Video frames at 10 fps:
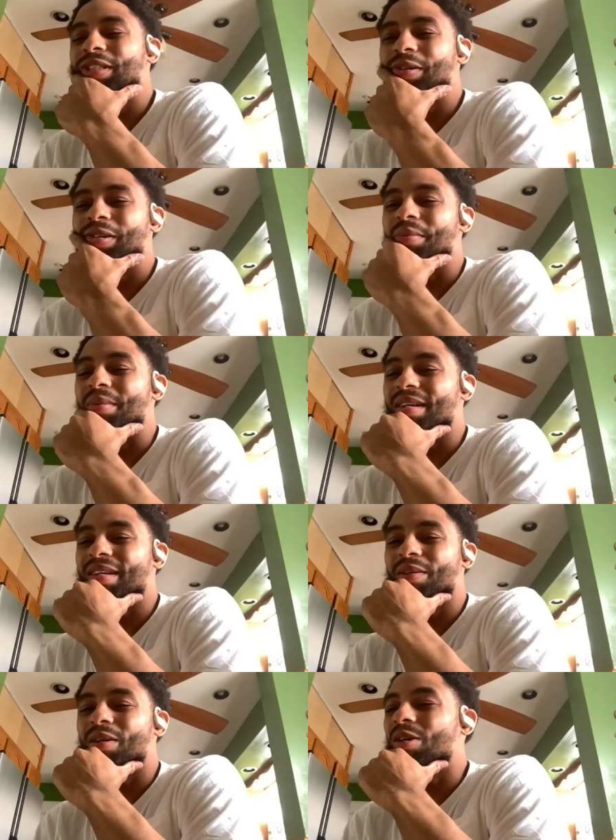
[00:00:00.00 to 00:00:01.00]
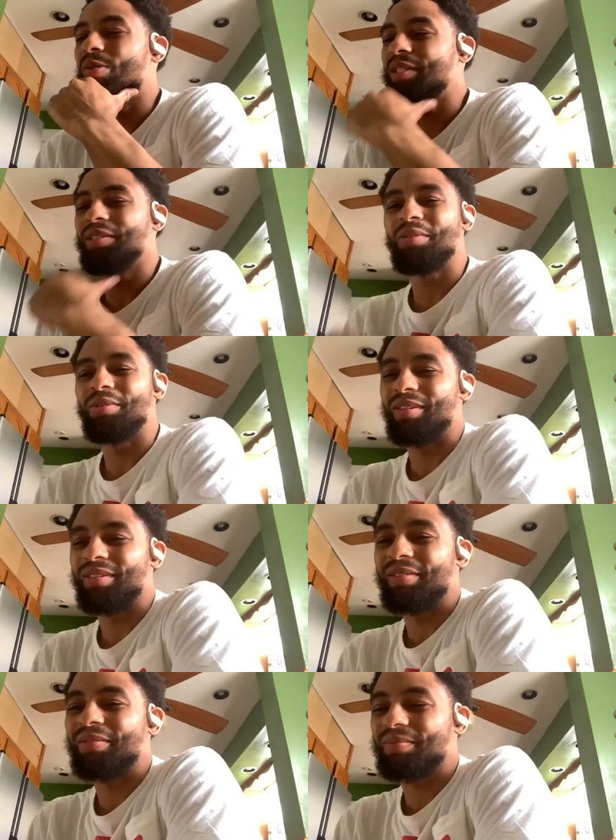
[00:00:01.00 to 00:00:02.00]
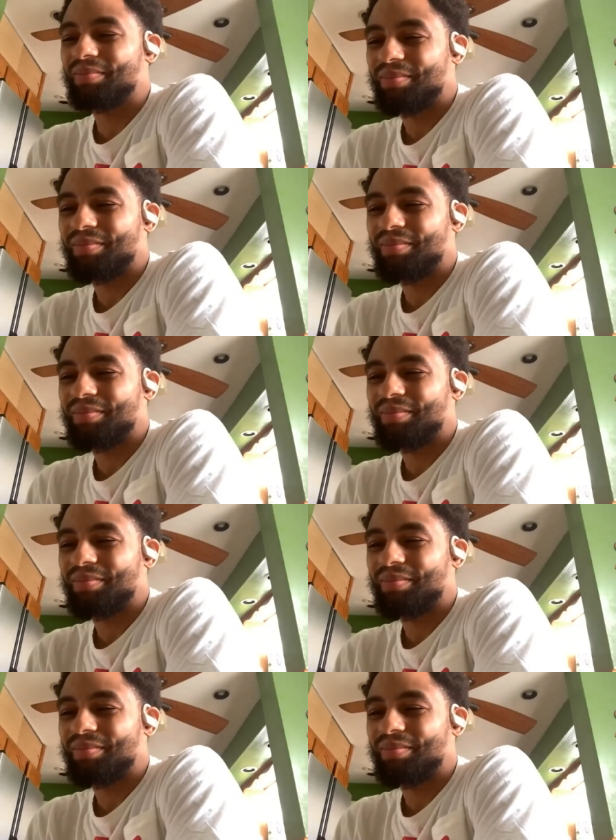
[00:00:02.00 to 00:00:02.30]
crazy. Loaded, man. Crazy. Always loaded. Crazy.